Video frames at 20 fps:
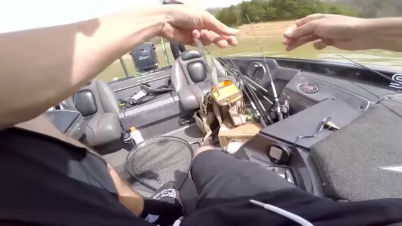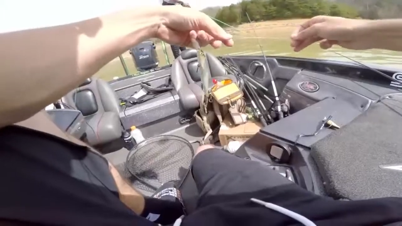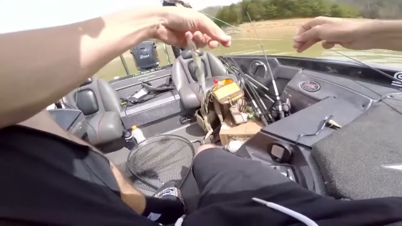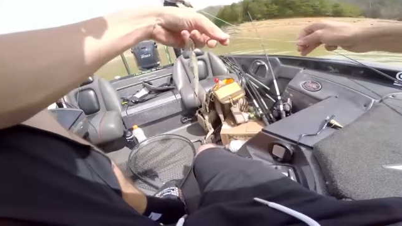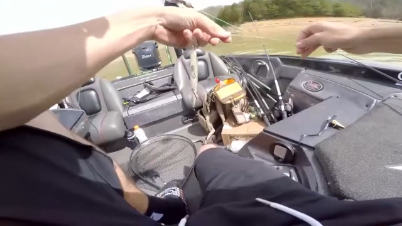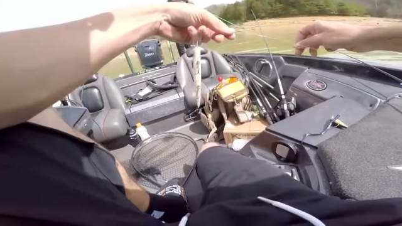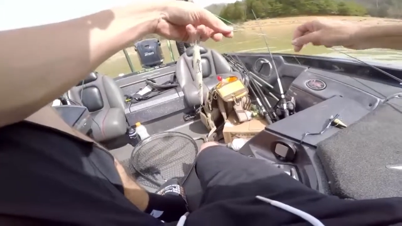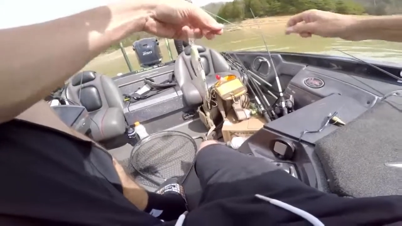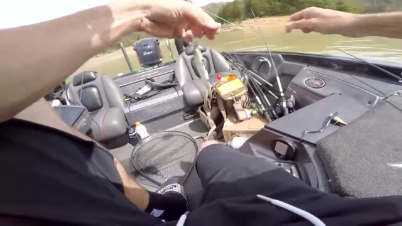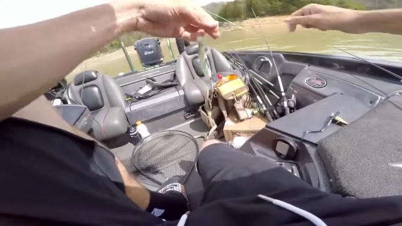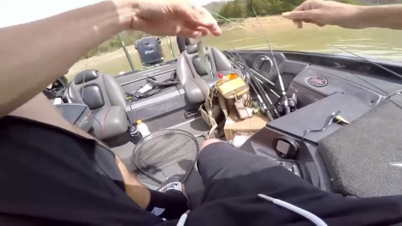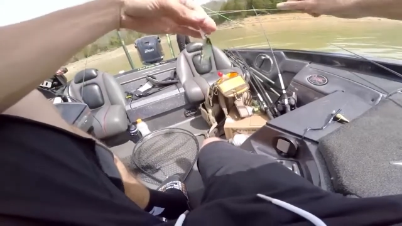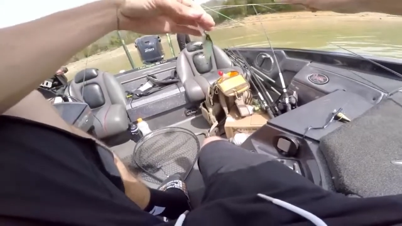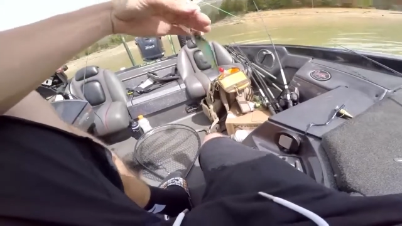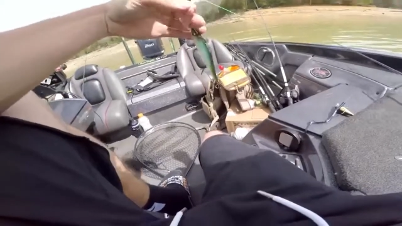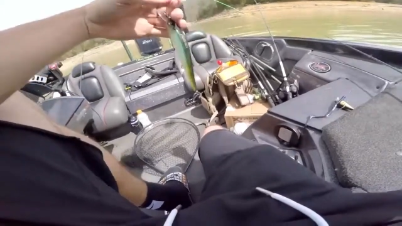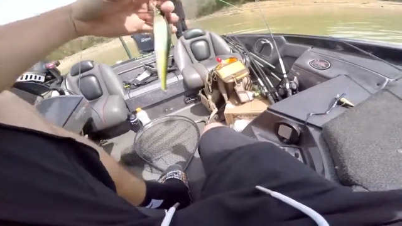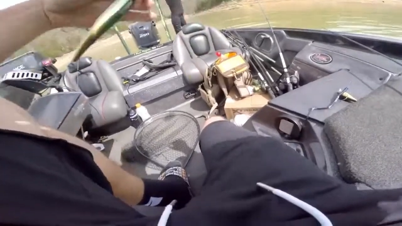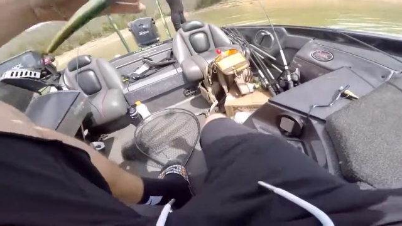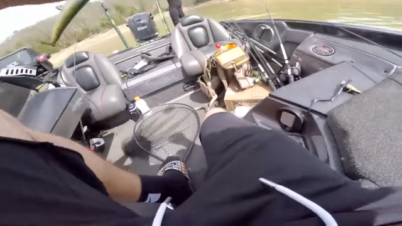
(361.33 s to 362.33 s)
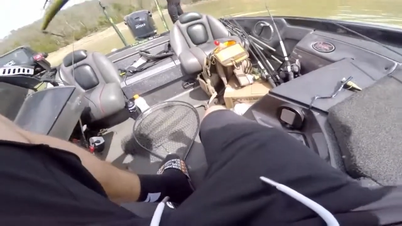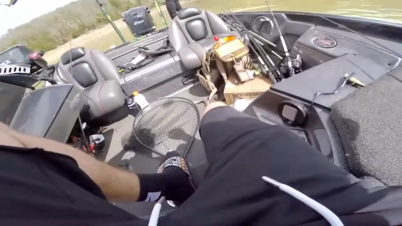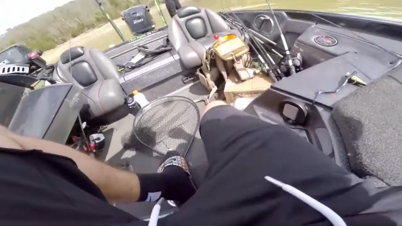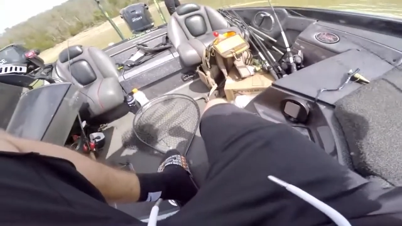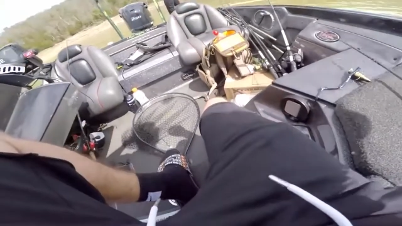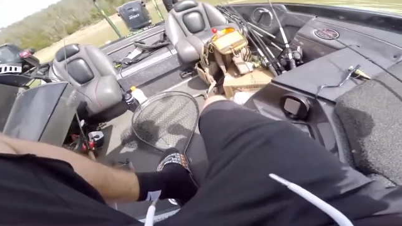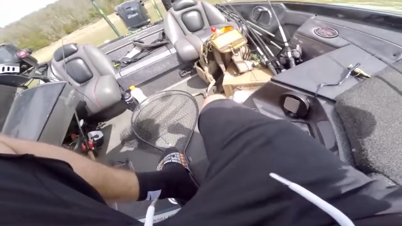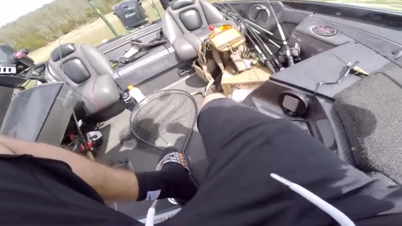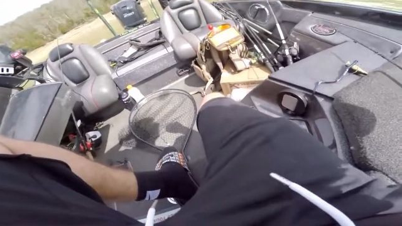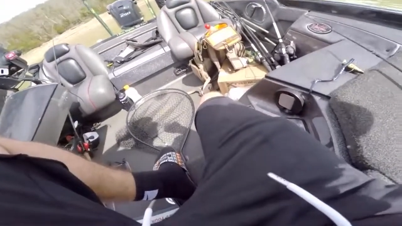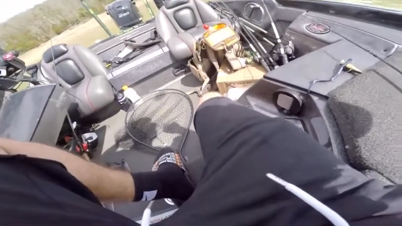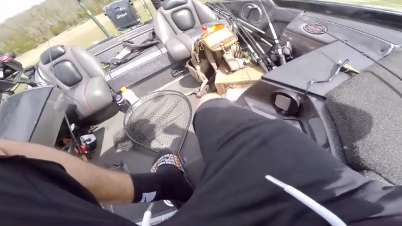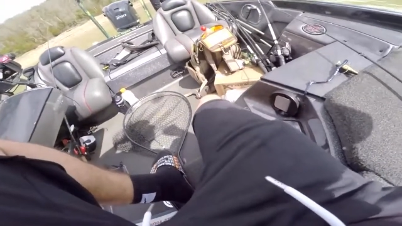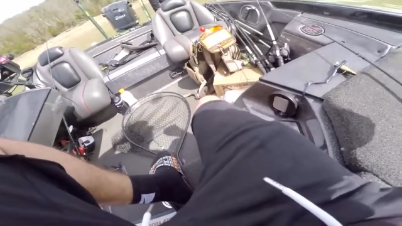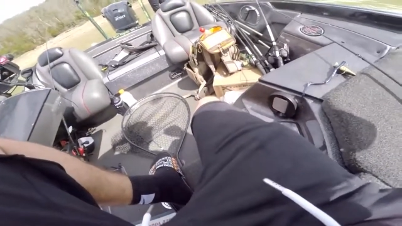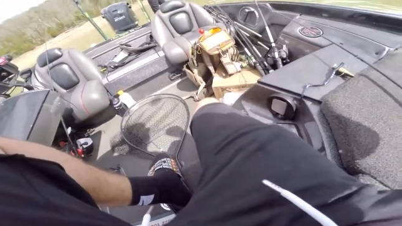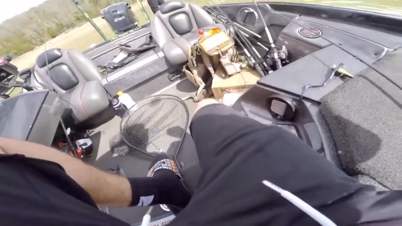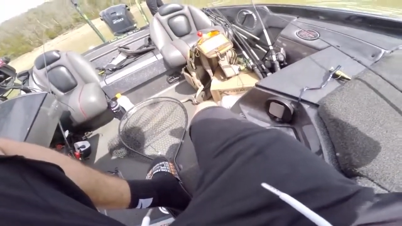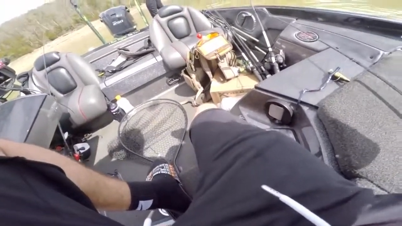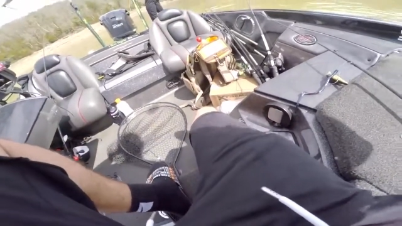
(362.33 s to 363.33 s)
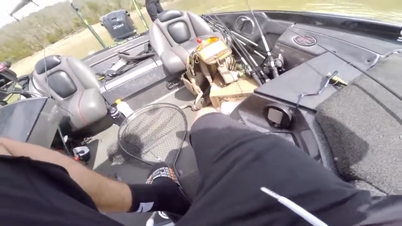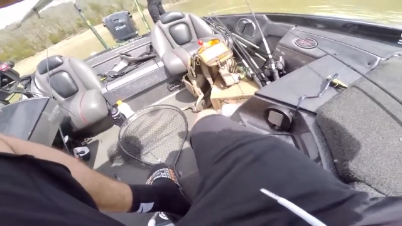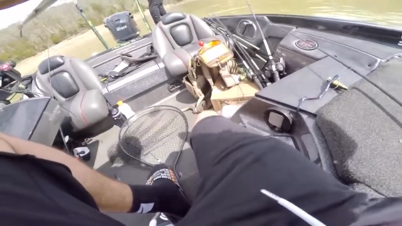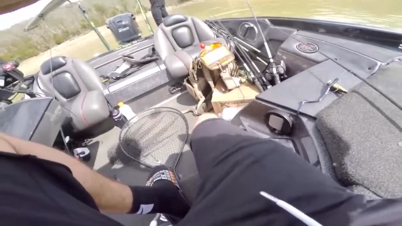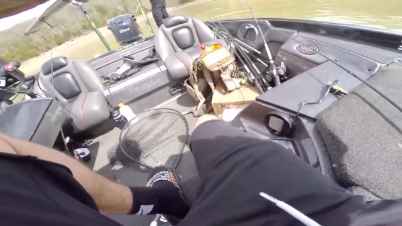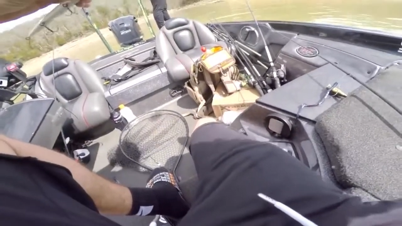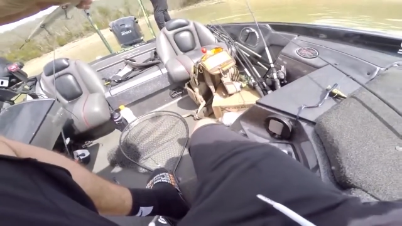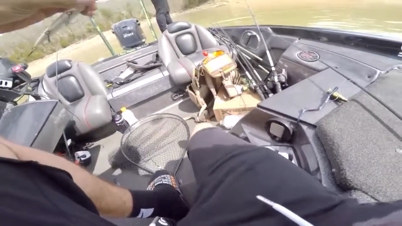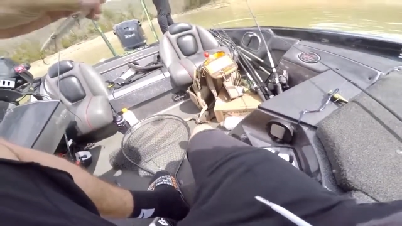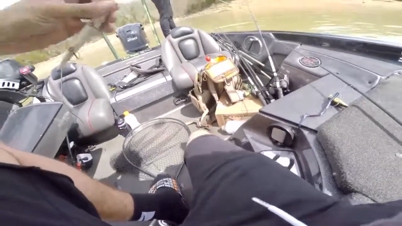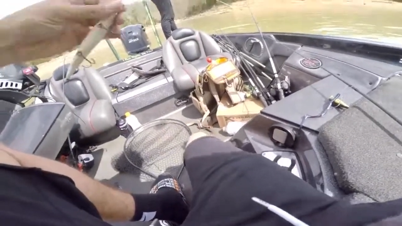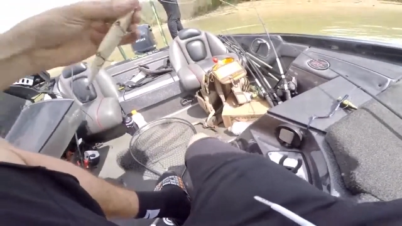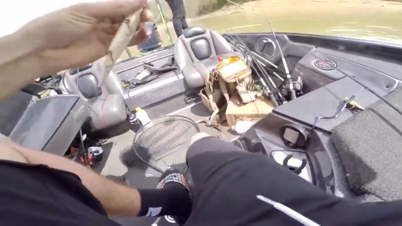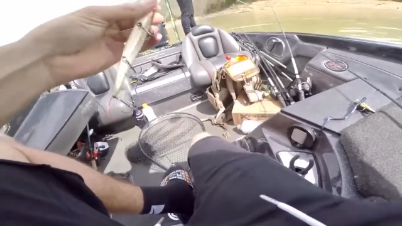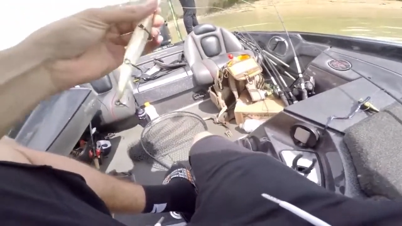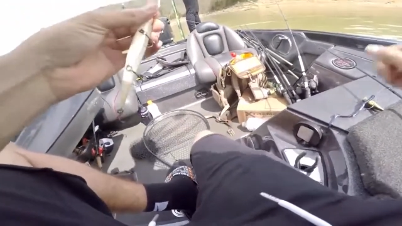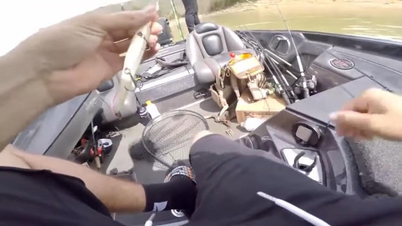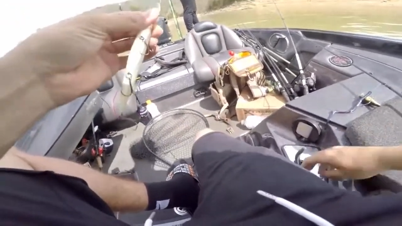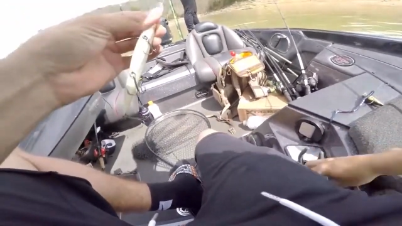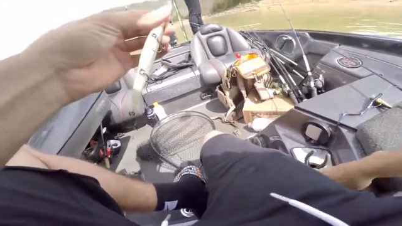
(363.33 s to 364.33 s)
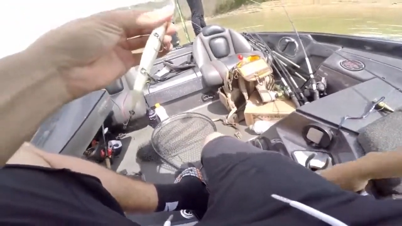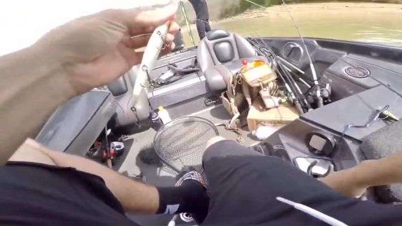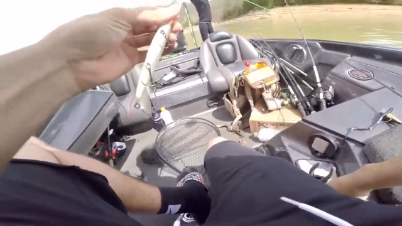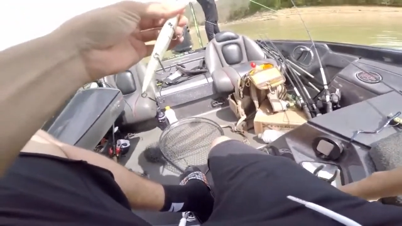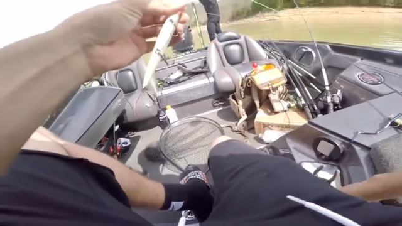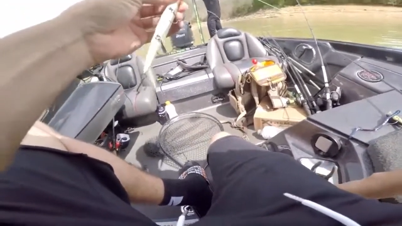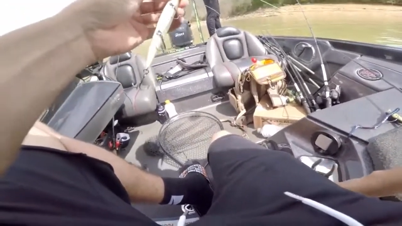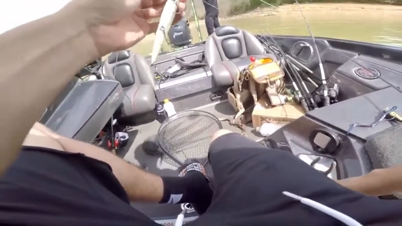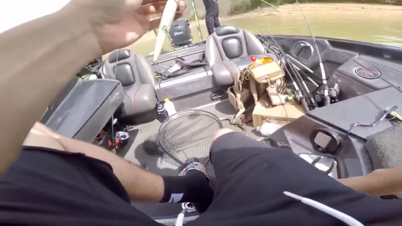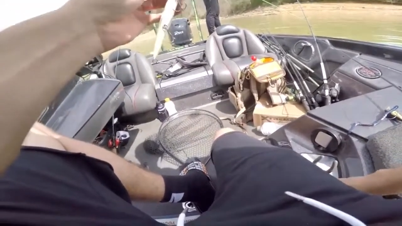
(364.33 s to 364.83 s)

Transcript: No face is visible, so there are no lips to read.